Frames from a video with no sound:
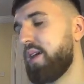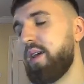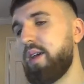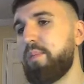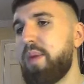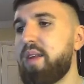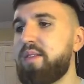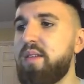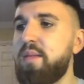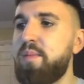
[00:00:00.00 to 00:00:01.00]

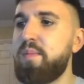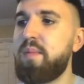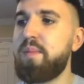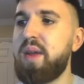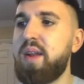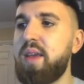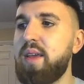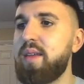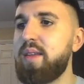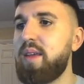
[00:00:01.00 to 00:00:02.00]
Madison, Billing,
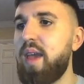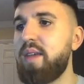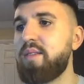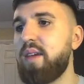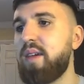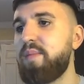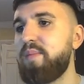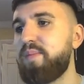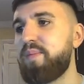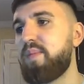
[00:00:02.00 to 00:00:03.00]
Eze,
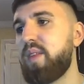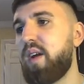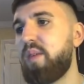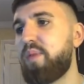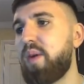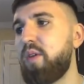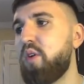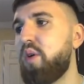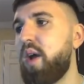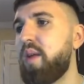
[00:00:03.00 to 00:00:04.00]
I'd probably go
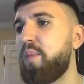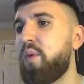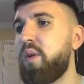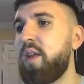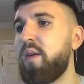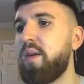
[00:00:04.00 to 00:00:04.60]
ahead of Bowen anyway.